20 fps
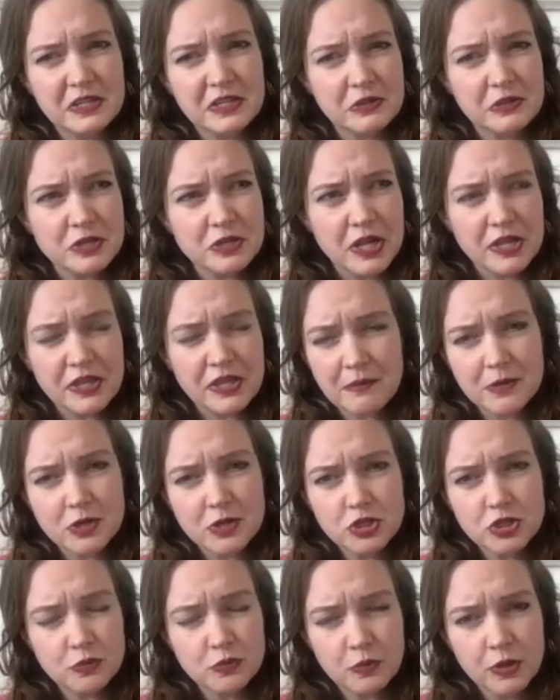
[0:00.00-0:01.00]
there's not that
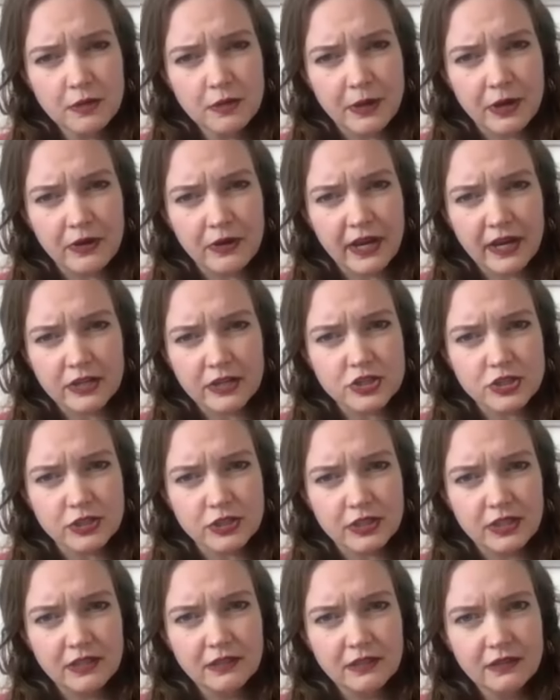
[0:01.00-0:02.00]
much to worry about
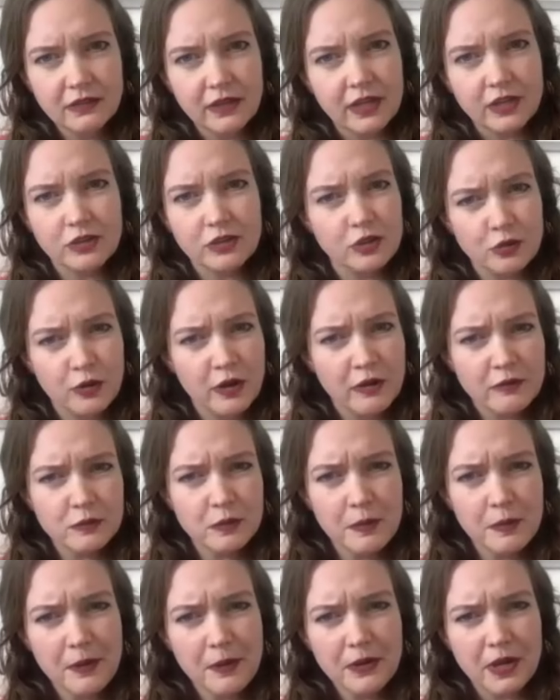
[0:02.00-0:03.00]
actually like you don't have to
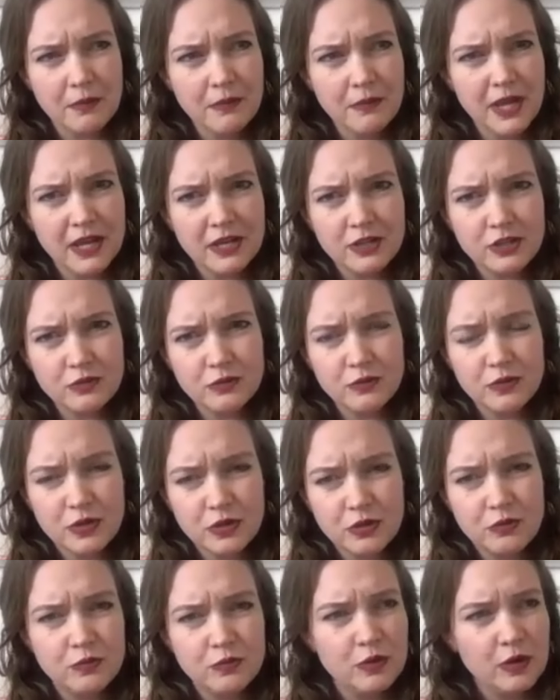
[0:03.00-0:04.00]
worry about him and you
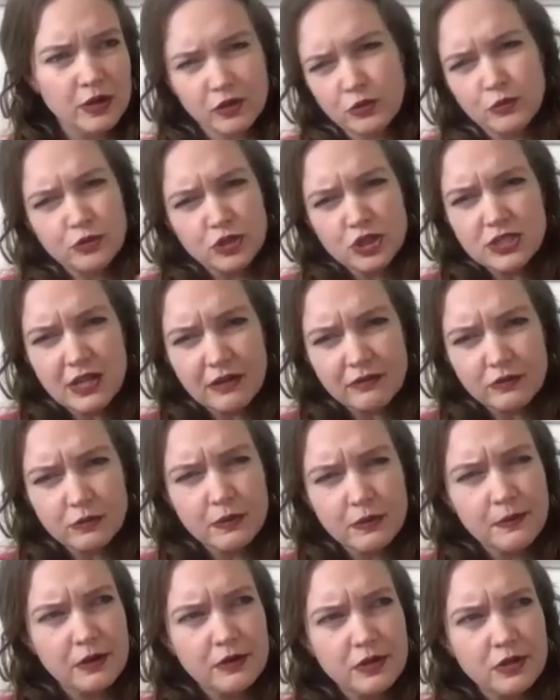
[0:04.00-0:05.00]
you you just have to
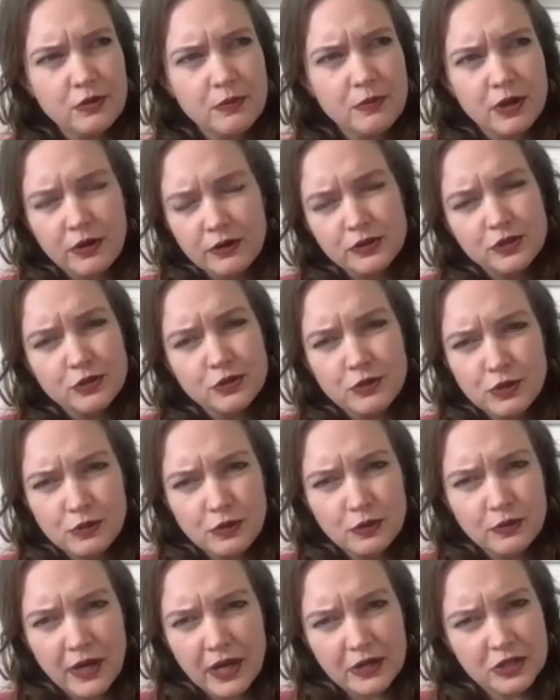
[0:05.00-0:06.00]
worry about you but also you
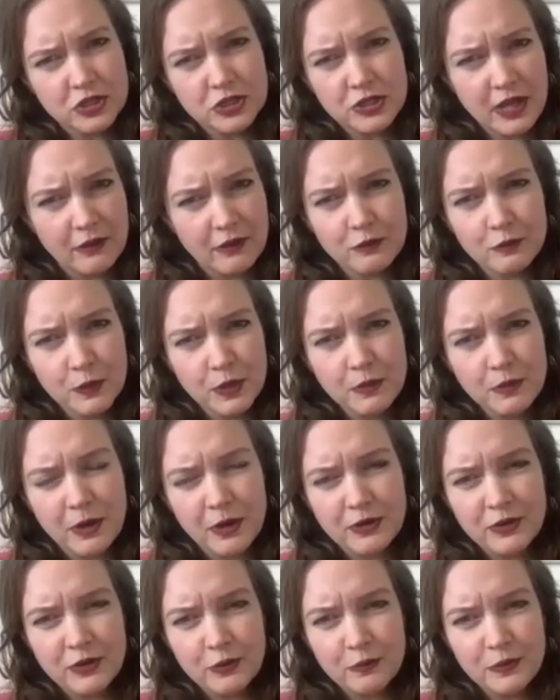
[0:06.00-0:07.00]
don't actually have to worry
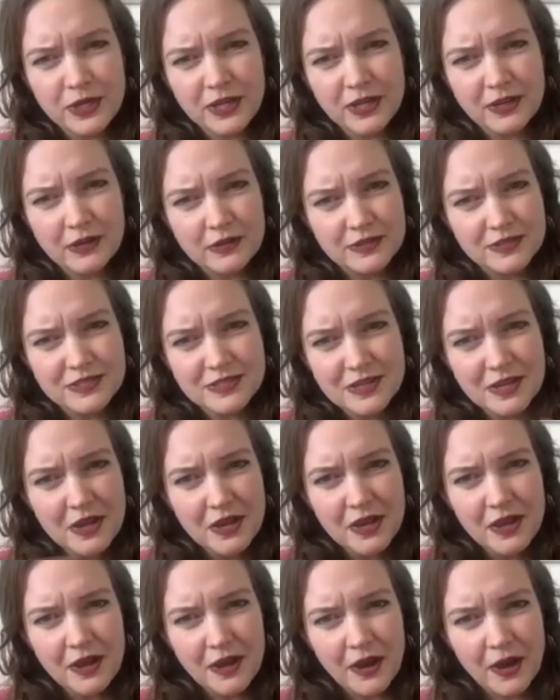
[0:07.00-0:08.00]
about you because
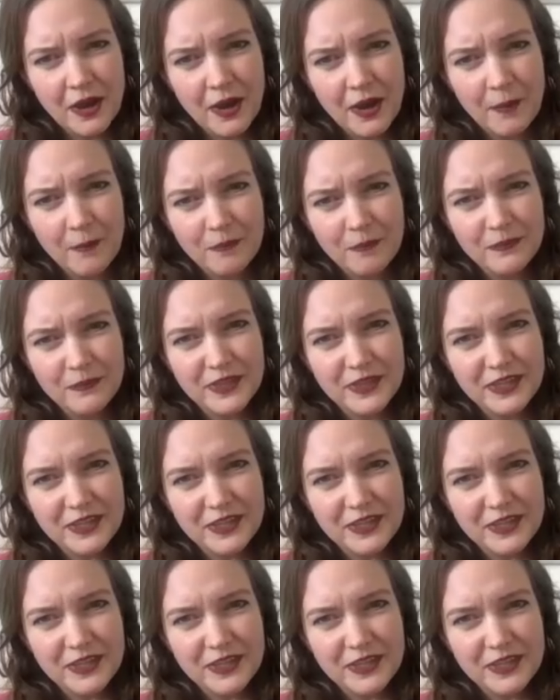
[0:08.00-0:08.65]
um,